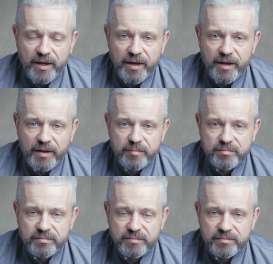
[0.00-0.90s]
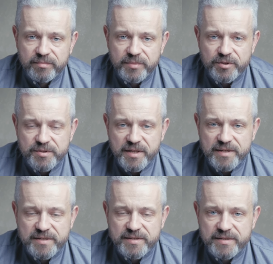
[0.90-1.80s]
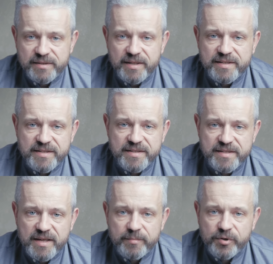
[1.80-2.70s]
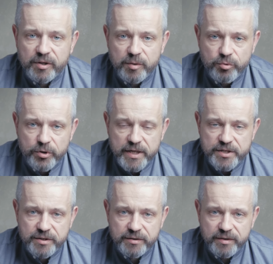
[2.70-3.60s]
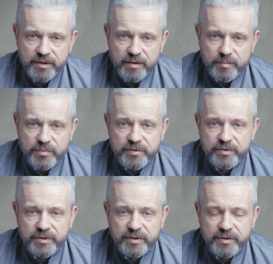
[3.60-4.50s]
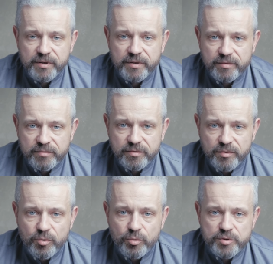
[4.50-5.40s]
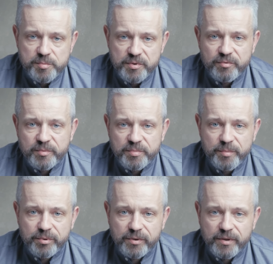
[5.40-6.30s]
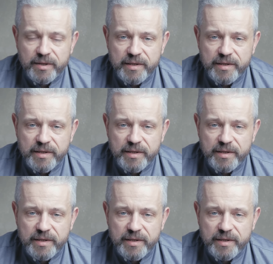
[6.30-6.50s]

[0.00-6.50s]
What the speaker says: Because that's the same collaboration between us, between people.